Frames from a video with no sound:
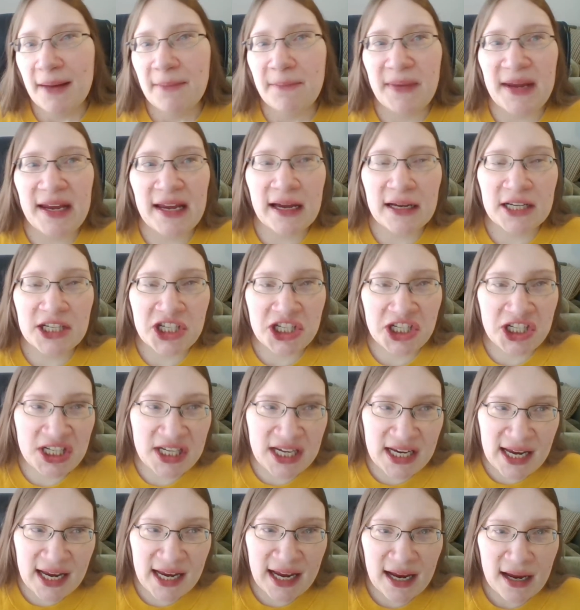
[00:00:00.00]
Because
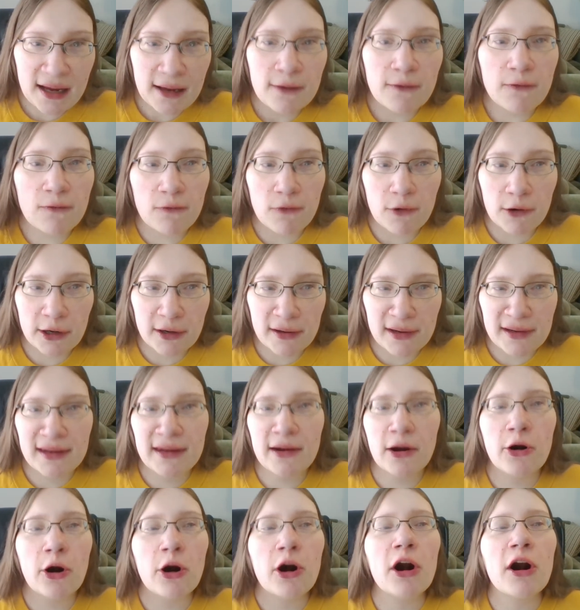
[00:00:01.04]
she works
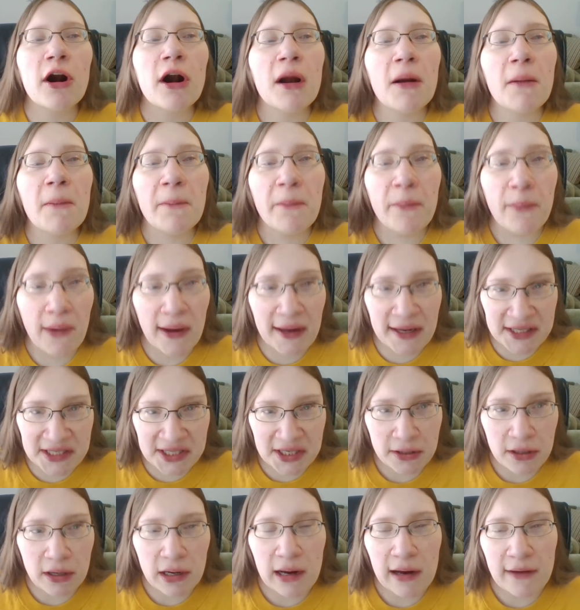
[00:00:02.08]
her
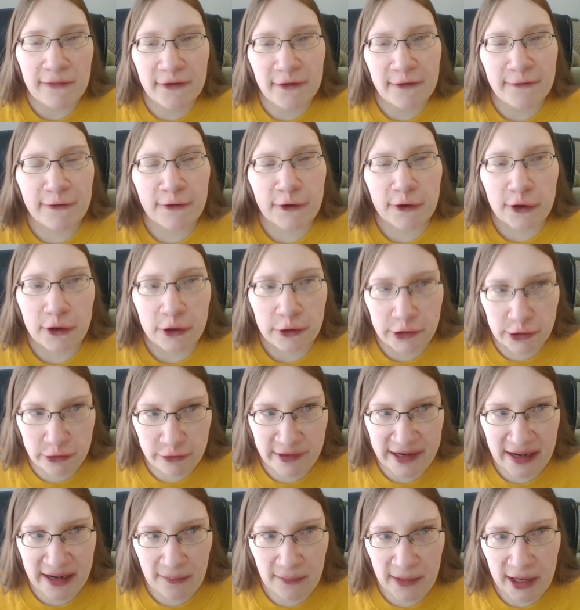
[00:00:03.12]
butt off for her
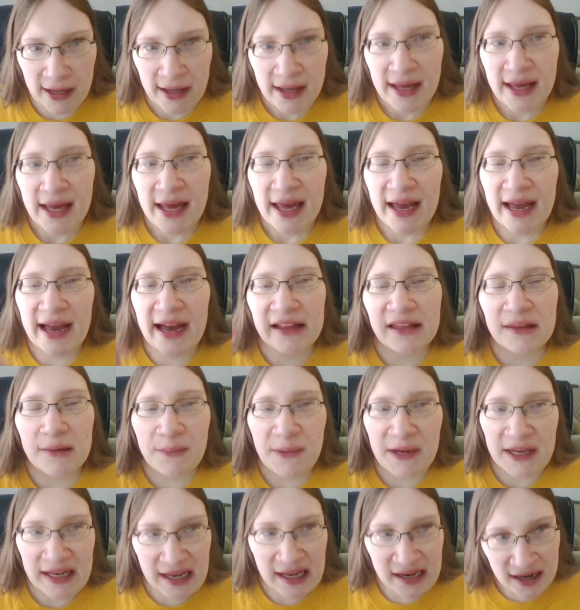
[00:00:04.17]
dream. At the
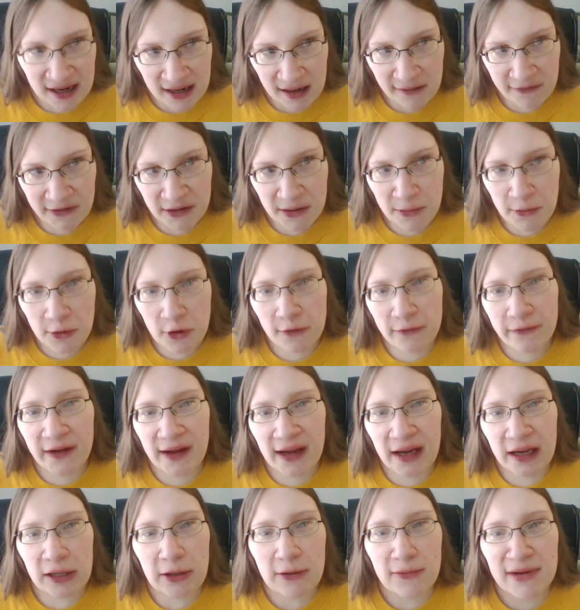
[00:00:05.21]
beginning of the movie,
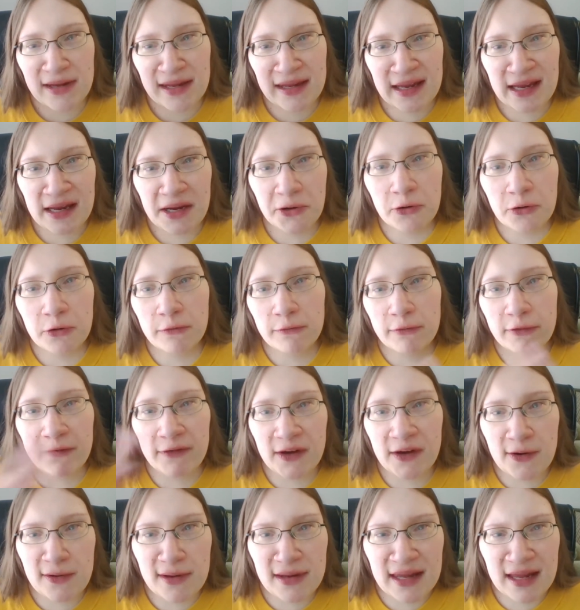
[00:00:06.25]
you see her
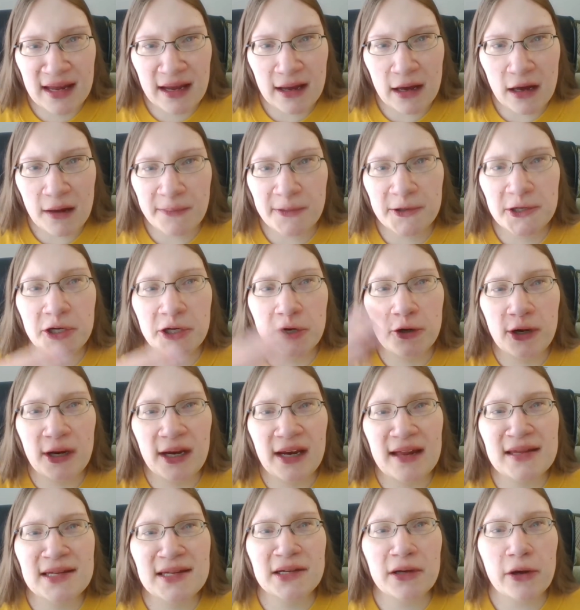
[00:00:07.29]
refusing
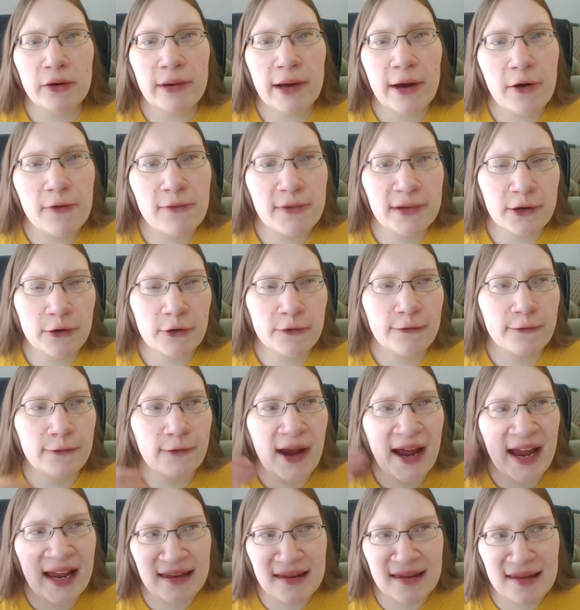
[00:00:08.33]
opportunities to go out with her
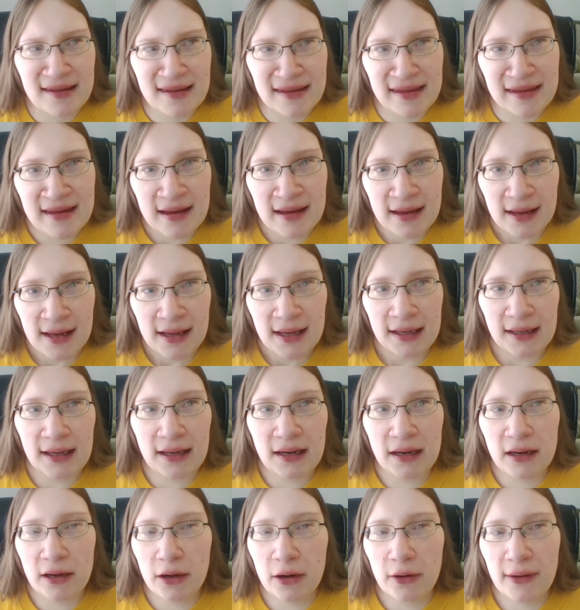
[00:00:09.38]
friends, you
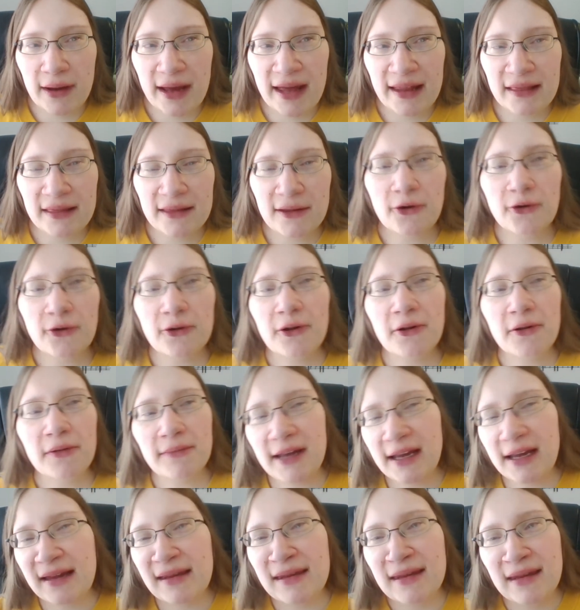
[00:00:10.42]
know, and the whole
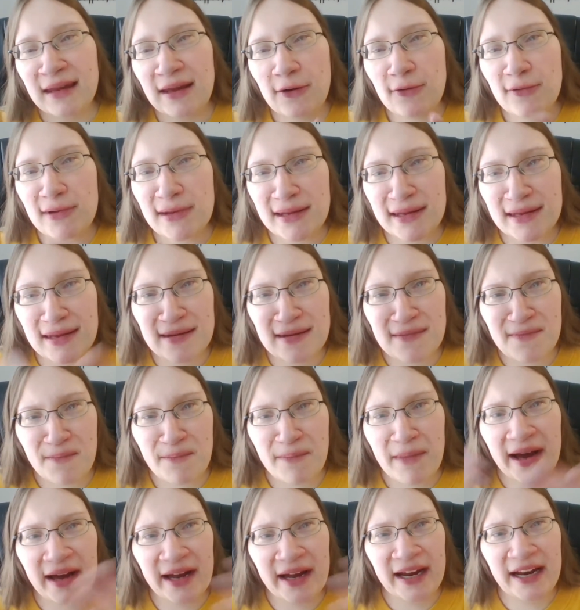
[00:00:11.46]
excuse
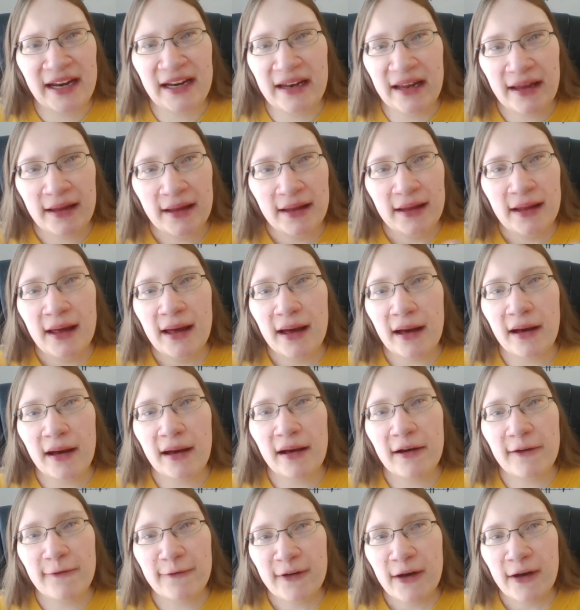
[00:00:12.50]
mine
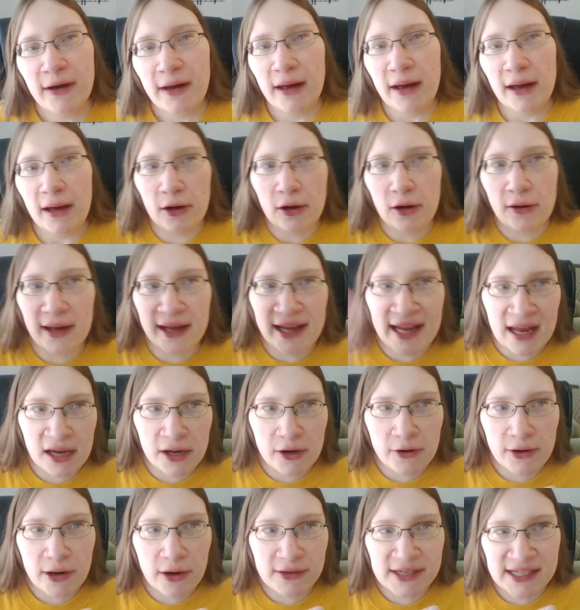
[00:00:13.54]
of, oh, I can't
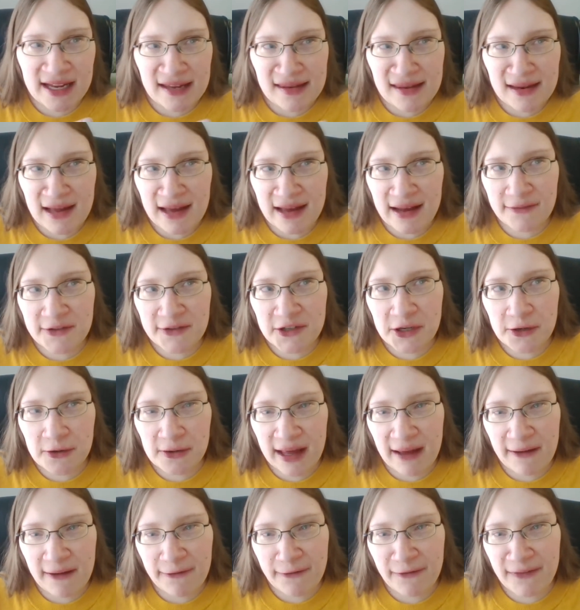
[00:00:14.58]
go out dancing, I have two
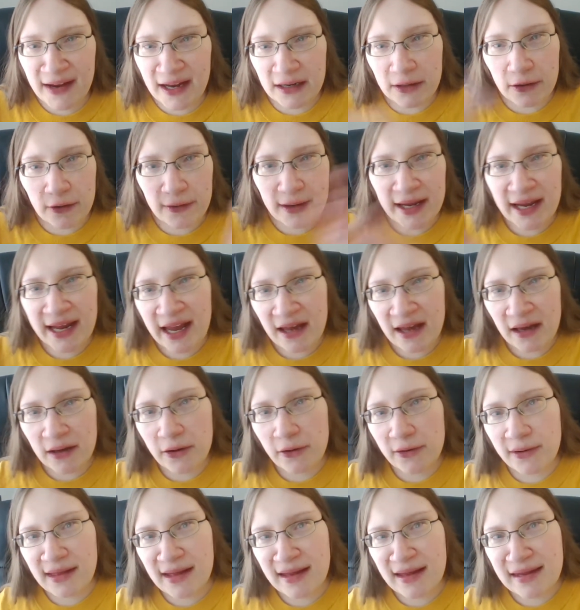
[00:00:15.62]
left feet. Oh, I can't
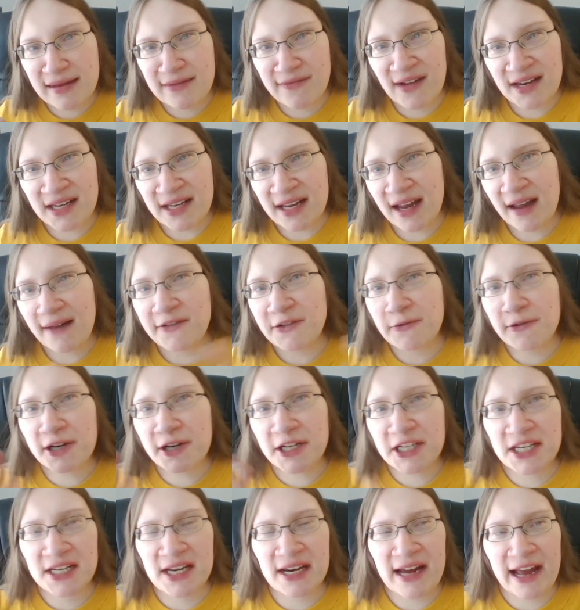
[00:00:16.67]
go to this event, I have to work
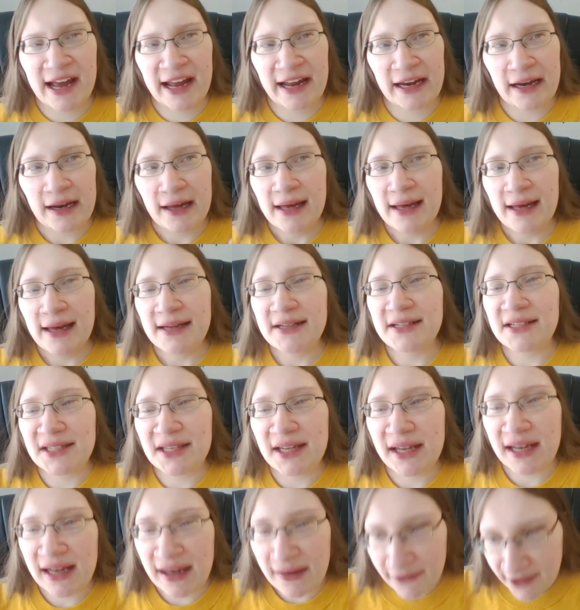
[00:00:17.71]
tonight, just
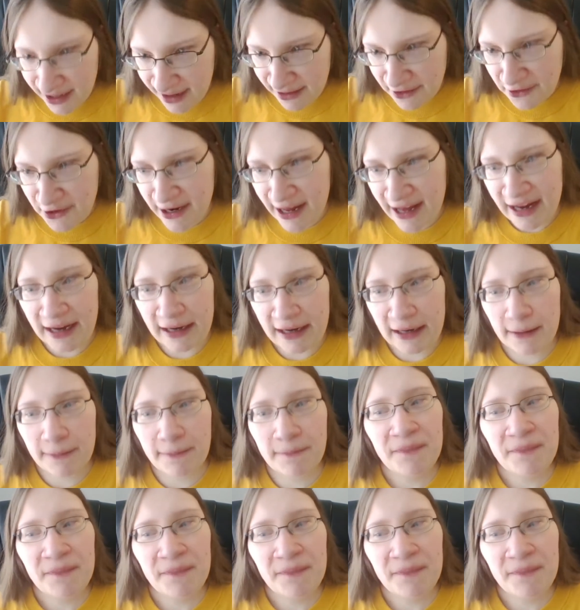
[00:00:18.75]
like every other night.